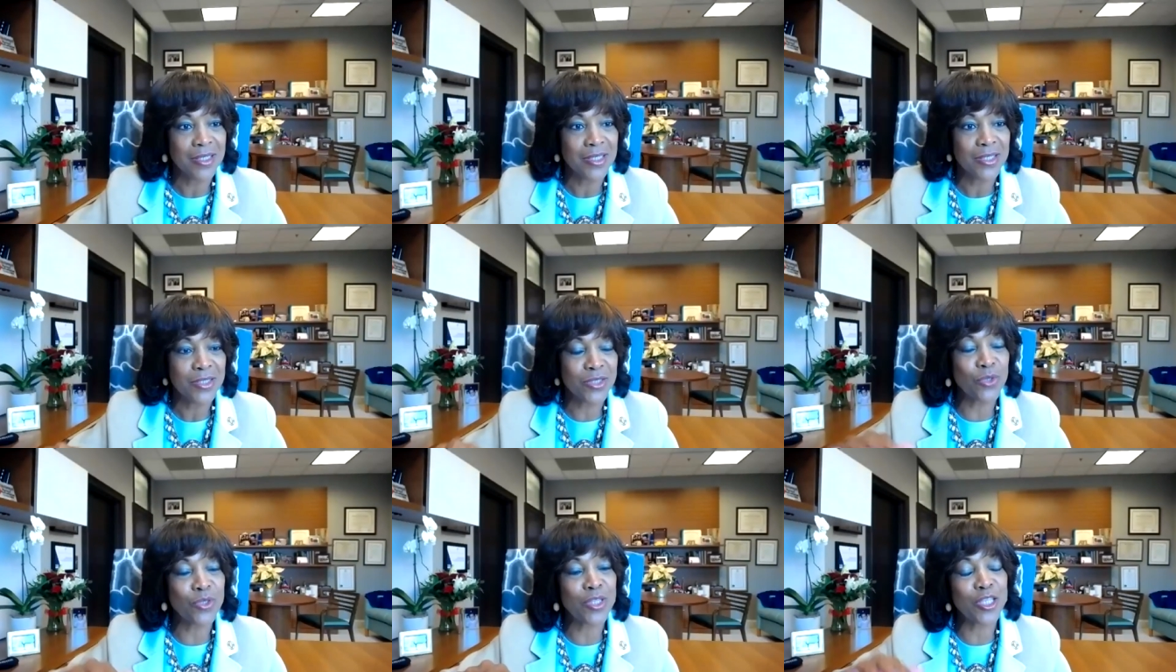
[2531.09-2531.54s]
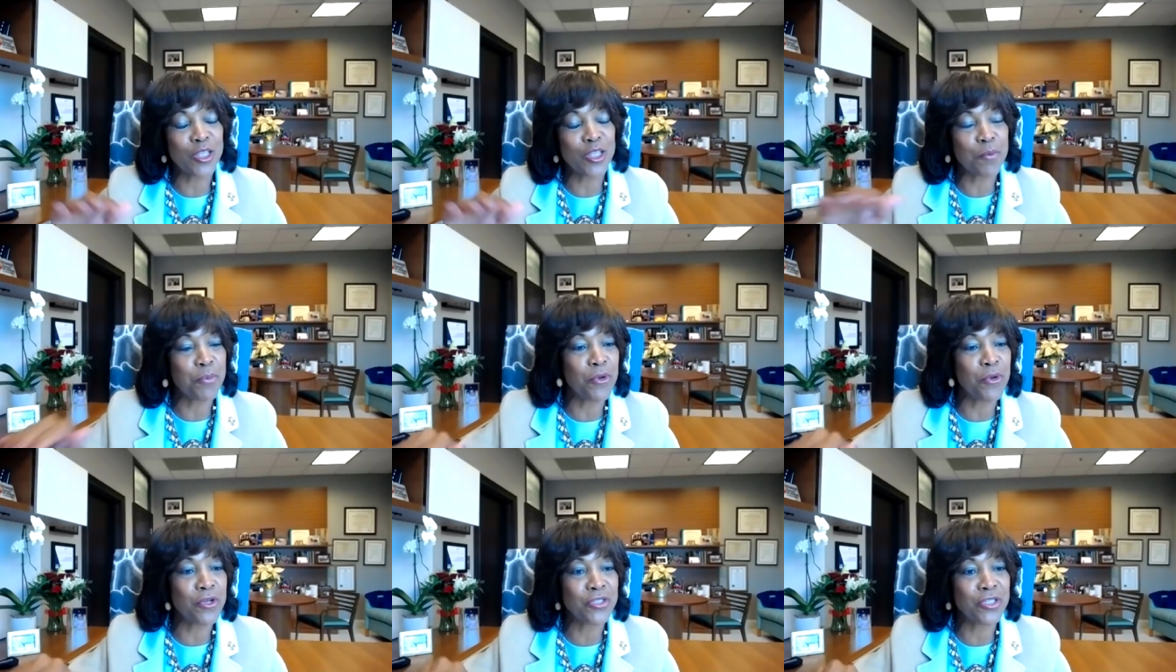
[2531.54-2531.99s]
so that the
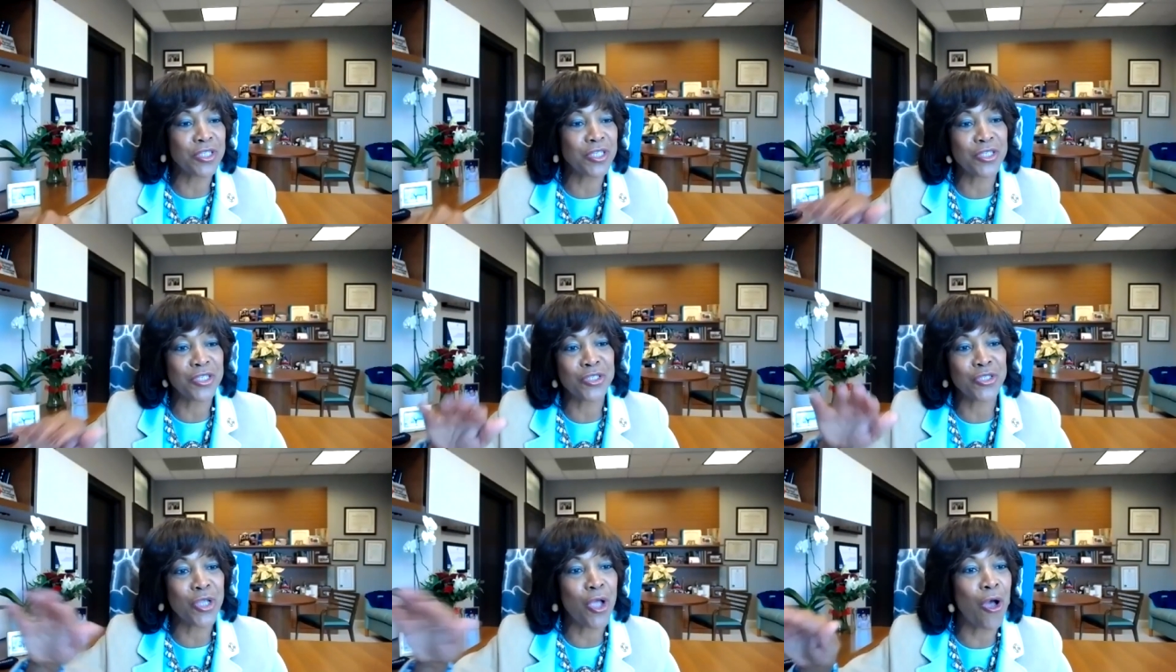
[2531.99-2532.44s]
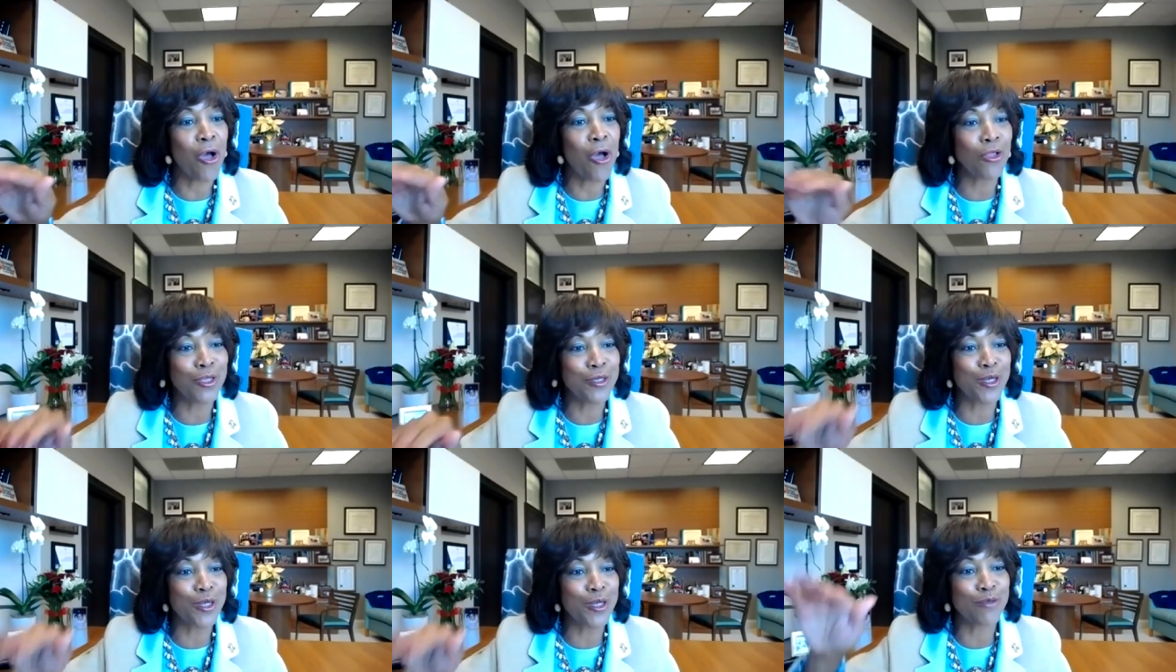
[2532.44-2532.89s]
person is tall
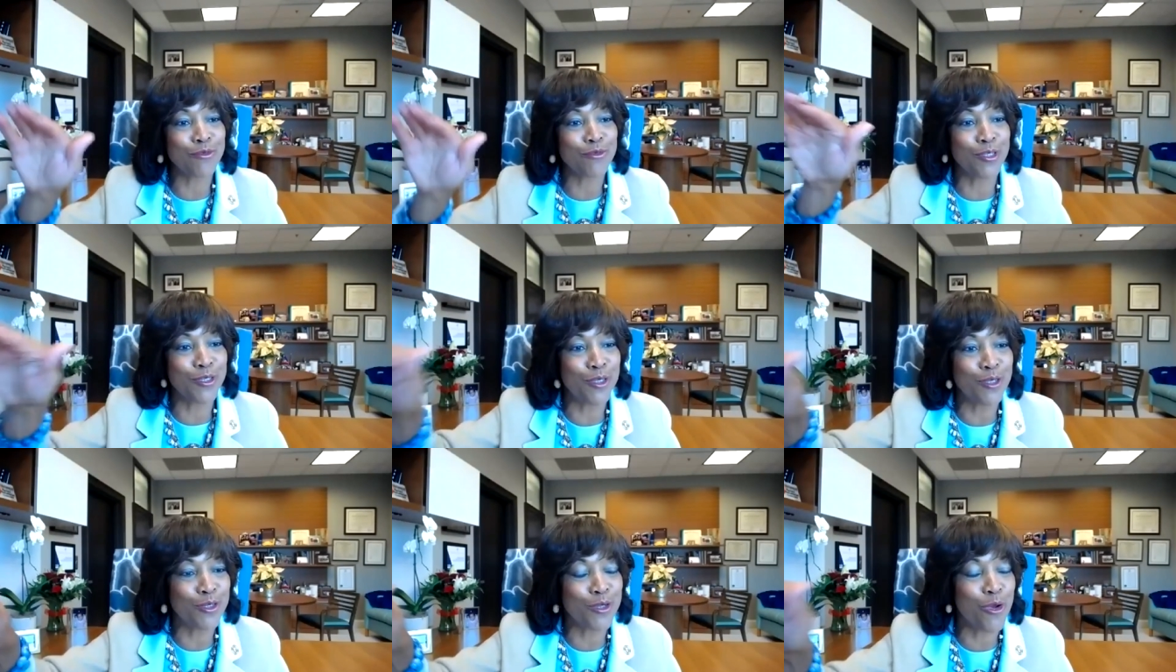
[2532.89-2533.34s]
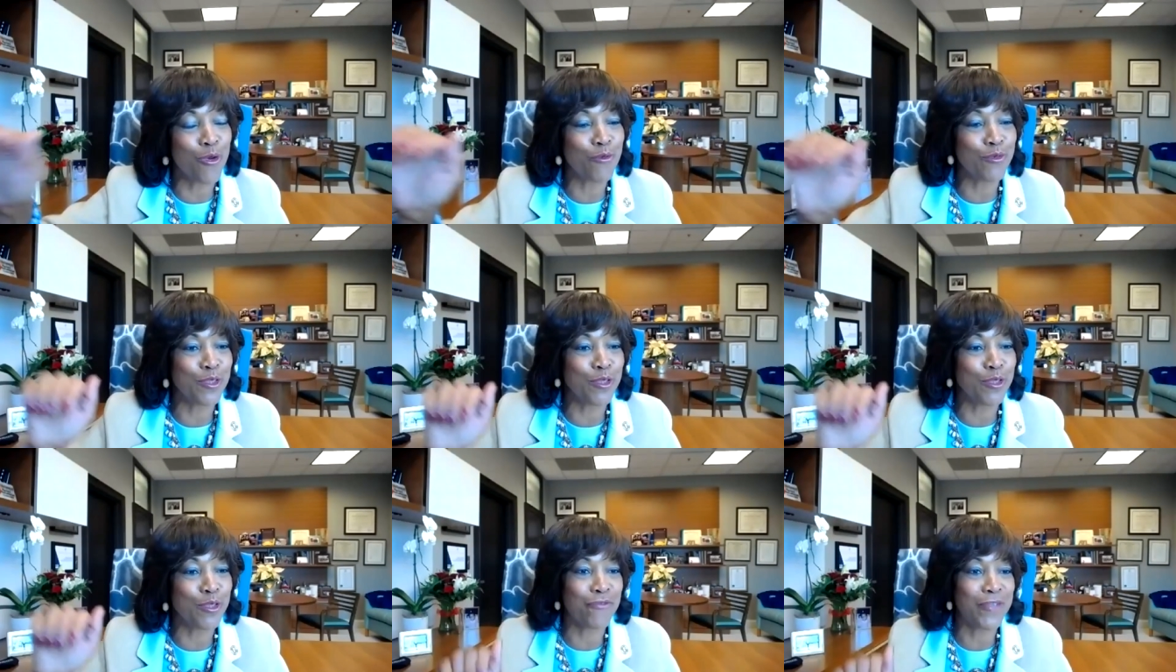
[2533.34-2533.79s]
enough to look over
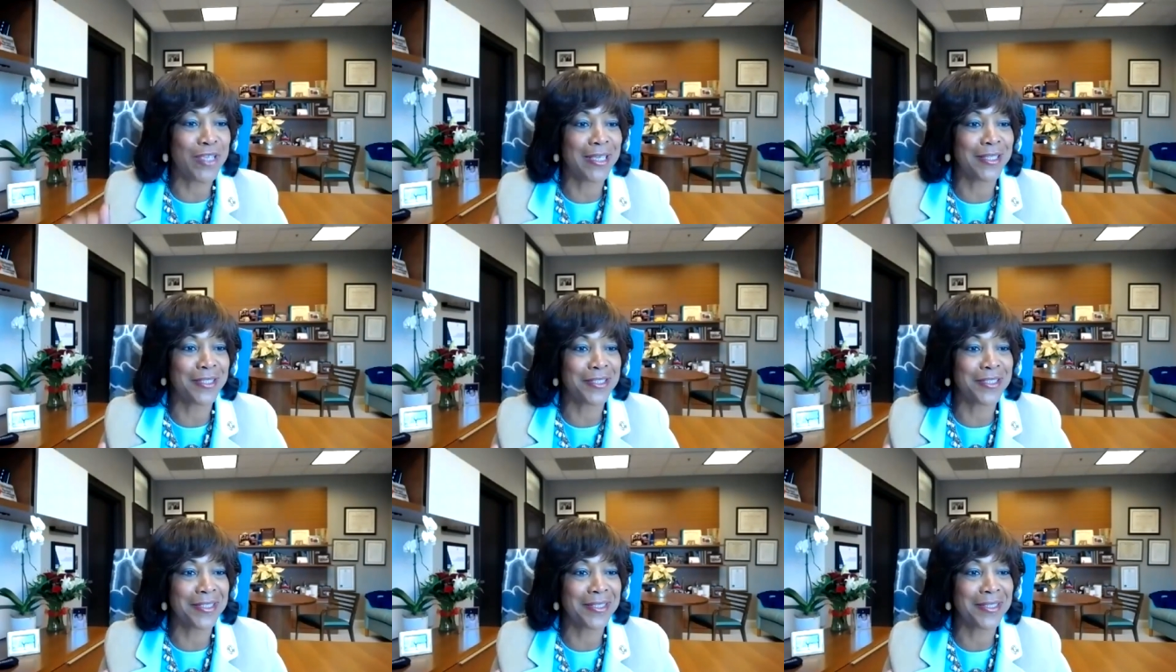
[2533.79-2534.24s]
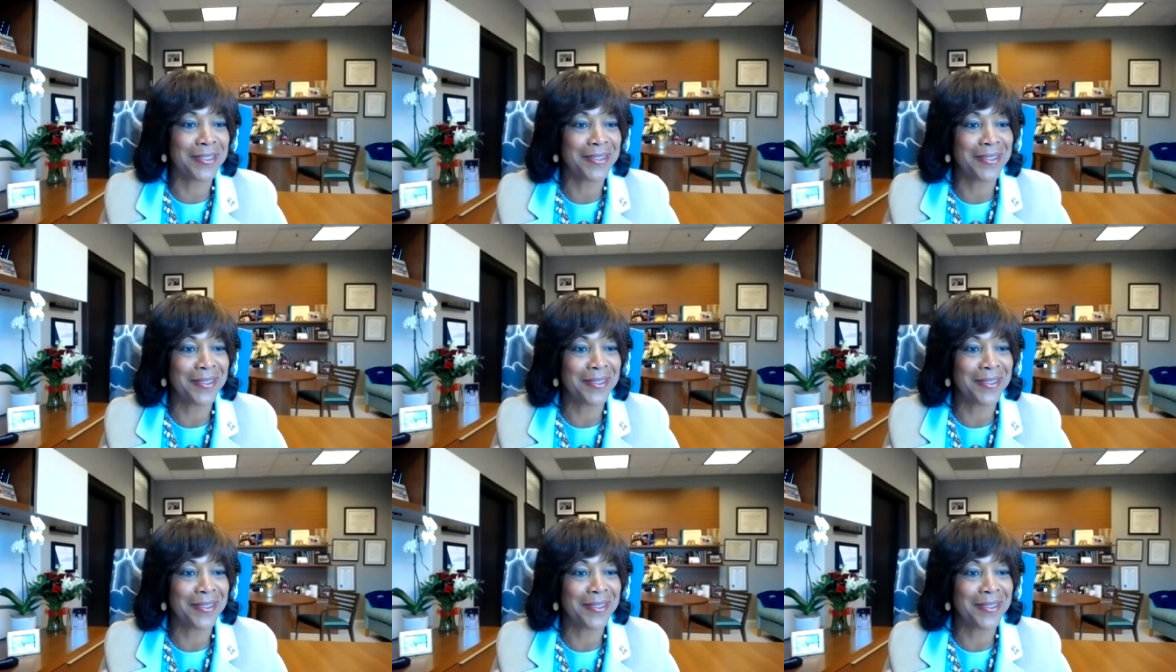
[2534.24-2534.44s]
the fence